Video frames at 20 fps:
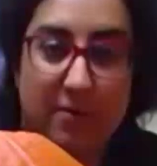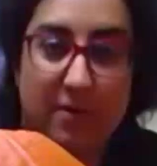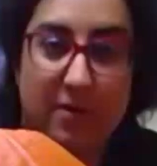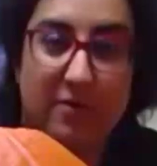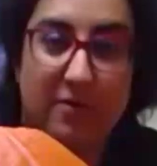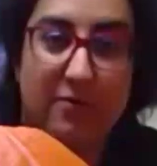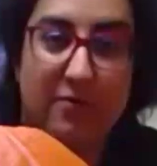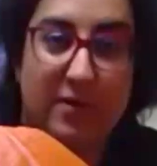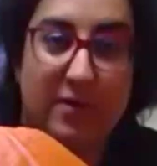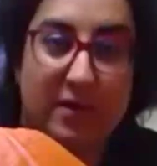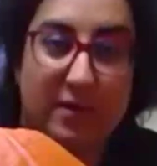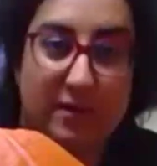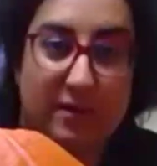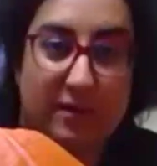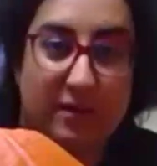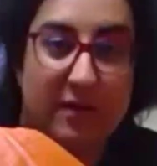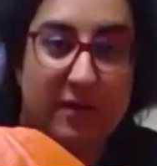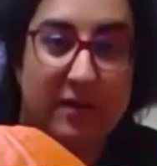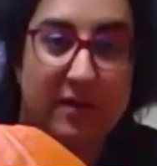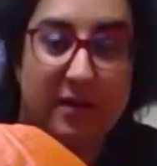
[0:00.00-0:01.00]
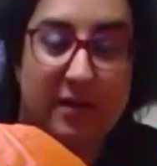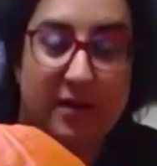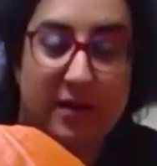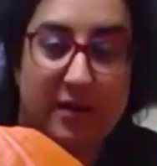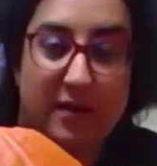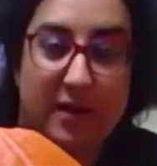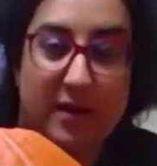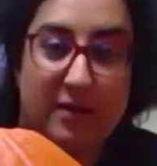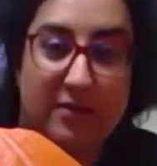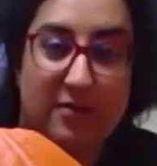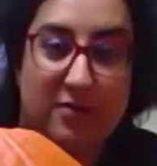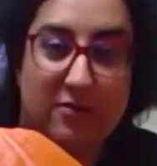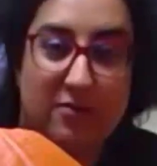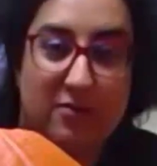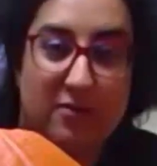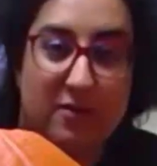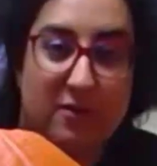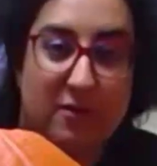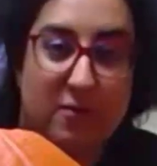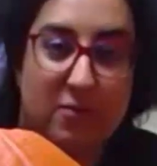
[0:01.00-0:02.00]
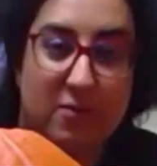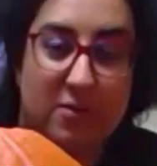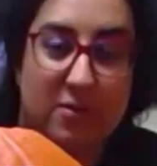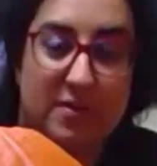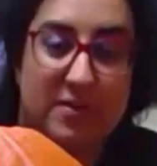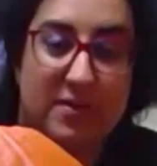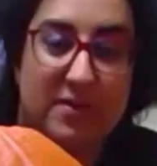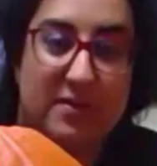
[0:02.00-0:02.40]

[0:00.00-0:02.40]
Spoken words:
other than a candle, of course,